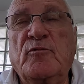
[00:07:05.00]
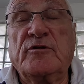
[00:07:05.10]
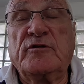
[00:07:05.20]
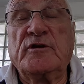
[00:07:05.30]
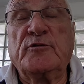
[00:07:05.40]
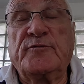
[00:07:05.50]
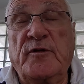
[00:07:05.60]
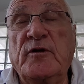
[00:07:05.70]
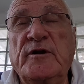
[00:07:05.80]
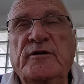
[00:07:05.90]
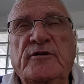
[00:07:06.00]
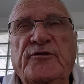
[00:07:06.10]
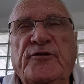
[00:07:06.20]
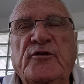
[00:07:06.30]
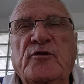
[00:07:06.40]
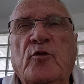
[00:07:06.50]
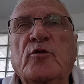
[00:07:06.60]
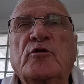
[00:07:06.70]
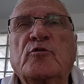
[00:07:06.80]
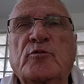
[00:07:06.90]
what you'll find is that
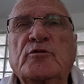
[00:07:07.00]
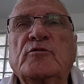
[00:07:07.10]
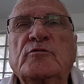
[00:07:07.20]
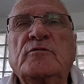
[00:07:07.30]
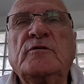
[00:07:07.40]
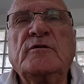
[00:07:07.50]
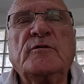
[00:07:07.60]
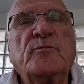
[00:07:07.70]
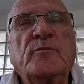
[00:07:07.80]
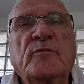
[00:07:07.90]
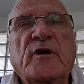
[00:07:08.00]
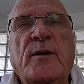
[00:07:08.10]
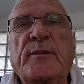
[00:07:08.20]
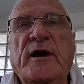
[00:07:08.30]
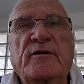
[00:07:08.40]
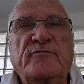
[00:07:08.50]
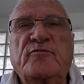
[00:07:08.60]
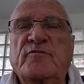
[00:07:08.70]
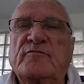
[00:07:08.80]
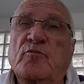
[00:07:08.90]
oil will come out of
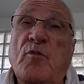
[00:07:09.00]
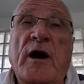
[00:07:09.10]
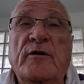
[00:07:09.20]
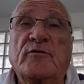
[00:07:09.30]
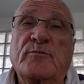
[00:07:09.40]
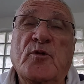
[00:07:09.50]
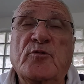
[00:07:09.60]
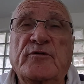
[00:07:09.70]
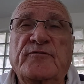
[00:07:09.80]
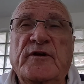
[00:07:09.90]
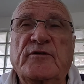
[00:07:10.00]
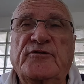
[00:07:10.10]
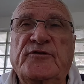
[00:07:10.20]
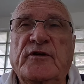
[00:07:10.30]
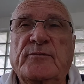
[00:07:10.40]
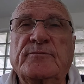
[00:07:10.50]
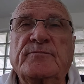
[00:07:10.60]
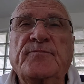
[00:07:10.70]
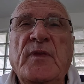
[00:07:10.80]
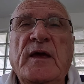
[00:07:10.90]
one or more of those
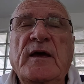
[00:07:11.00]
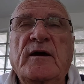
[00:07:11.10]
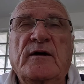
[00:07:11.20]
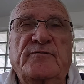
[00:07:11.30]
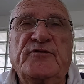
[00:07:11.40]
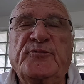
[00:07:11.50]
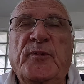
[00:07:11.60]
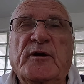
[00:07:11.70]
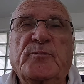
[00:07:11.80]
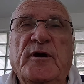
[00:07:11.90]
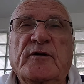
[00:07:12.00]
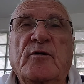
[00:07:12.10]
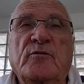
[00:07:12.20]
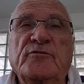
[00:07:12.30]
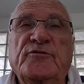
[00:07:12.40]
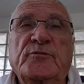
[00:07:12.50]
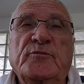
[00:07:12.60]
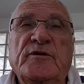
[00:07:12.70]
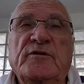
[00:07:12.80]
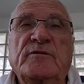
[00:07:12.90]
of the spark plug holes
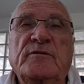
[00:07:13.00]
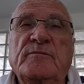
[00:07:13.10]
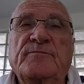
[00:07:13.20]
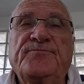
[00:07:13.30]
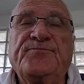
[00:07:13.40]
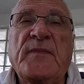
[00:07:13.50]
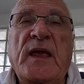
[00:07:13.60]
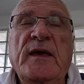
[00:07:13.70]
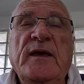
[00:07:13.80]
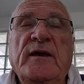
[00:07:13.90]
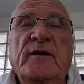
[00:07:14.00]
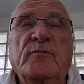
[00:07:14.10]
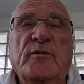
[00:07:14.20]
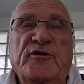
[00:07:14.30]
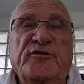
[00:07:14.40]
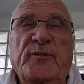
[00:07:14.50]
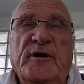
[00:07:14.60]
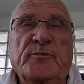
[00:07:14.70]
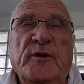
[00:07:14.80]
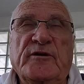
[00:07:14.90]
where the
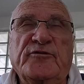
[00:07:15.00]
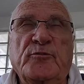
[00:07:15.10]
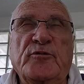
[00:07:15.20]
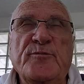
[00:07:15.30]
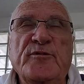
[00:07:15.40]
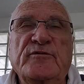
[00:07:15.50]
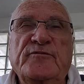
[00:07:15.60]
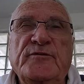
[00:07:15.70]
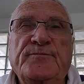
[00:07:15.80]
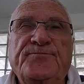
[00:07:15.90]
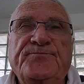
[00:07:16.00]
spark plugs were removed.